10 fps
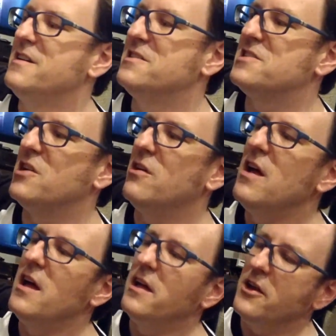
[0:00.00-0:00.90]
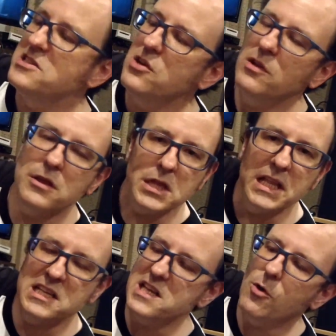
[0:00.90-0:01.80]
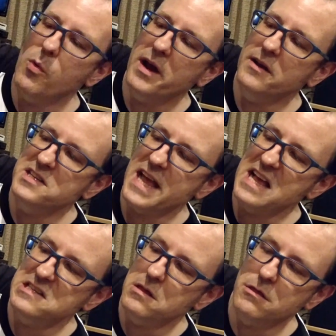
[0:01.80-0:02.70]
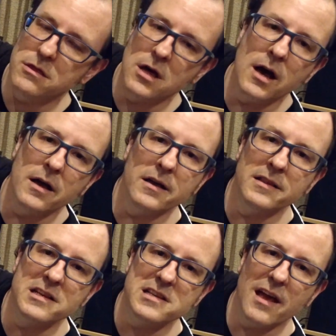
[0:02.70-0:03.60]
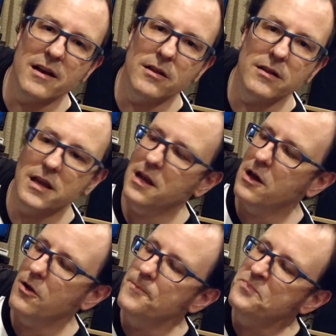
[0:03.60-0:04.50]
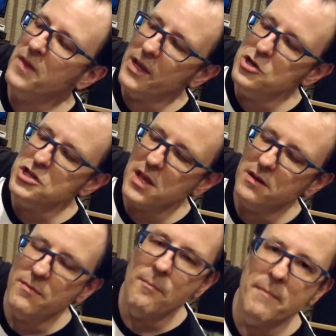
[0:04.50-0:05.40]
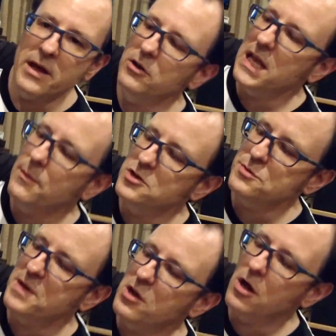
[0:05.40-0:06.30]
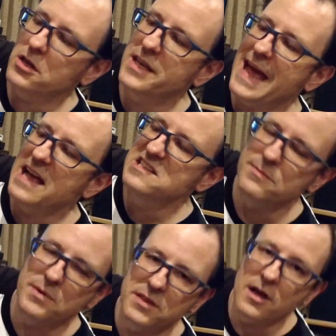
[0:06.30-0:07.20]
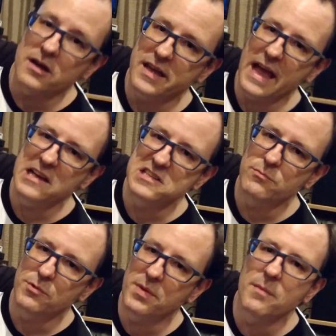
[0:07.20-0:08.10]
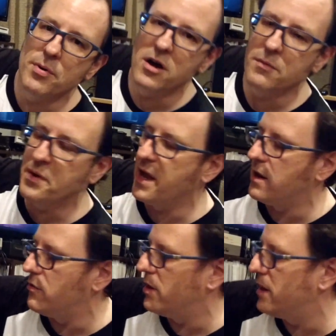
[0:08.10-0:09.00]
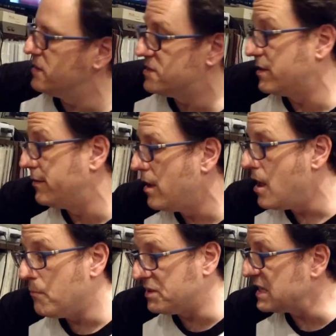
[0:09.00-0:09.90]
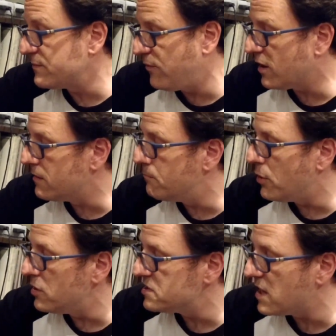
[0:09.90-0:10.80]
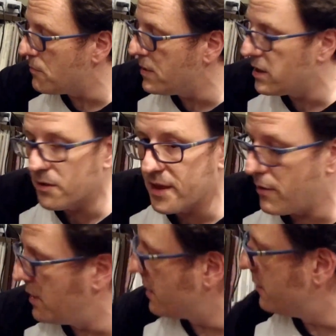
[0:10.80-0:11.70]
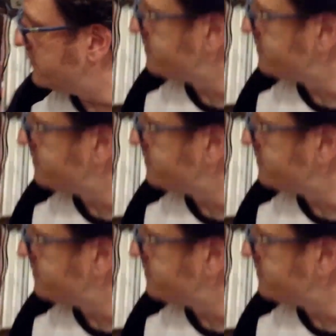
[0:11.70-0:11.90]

So, here's the only thing that's, like, weird is it has a "the" in the title, you know? Usually a metal name would just be called Chasm, and The Chasm would be a punk band, right? So, but that's fucking balls out metal, that record.